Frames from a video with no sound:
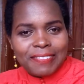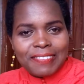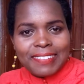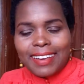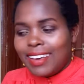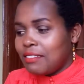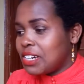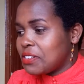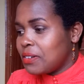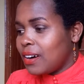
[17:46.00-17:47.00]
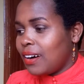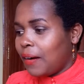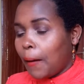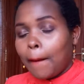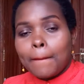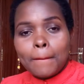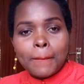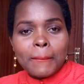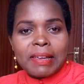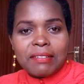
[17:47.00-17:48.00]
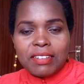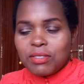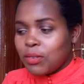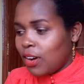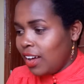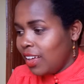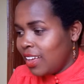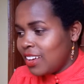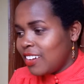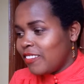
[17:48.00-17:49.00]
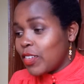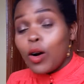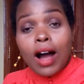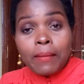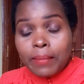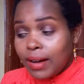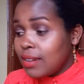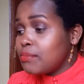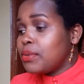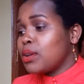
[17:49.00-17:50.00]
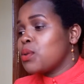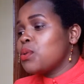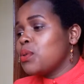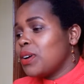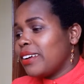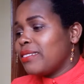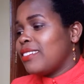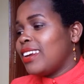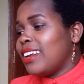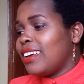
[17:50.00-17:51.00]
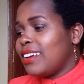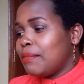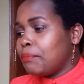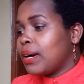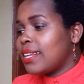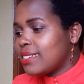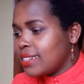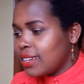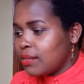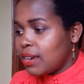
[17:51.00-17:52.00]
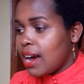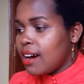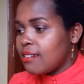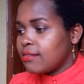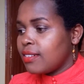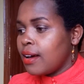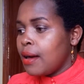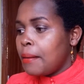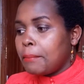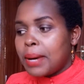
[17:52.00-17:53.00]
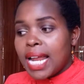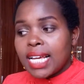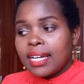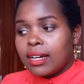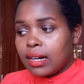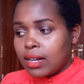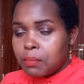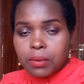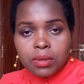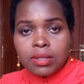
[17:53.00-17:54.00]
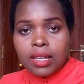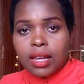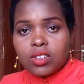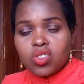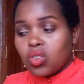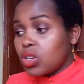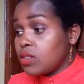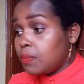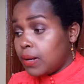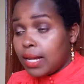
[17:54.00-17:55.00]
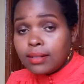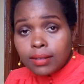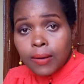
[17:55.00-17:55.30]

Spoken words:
Watu wa najua mko hapa, brew and malting. We have bulk grain processing and storage plant,